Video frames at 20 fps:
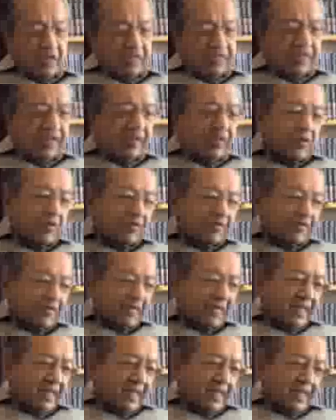They feel
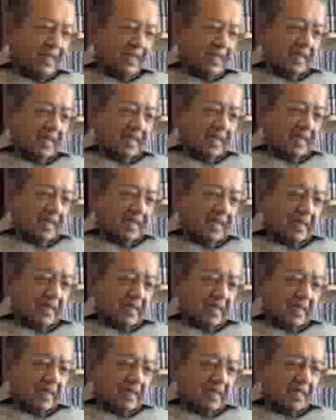confident
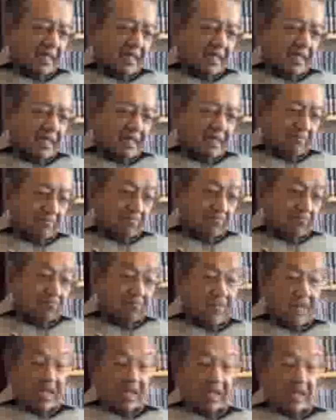that
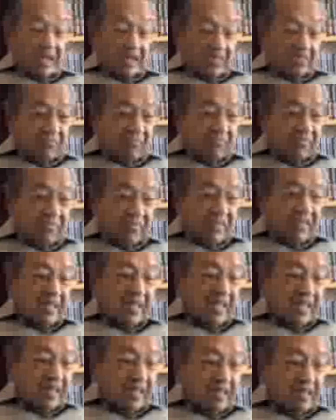they
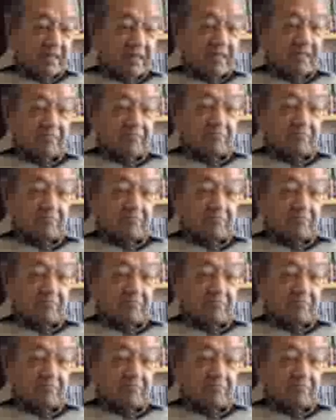can take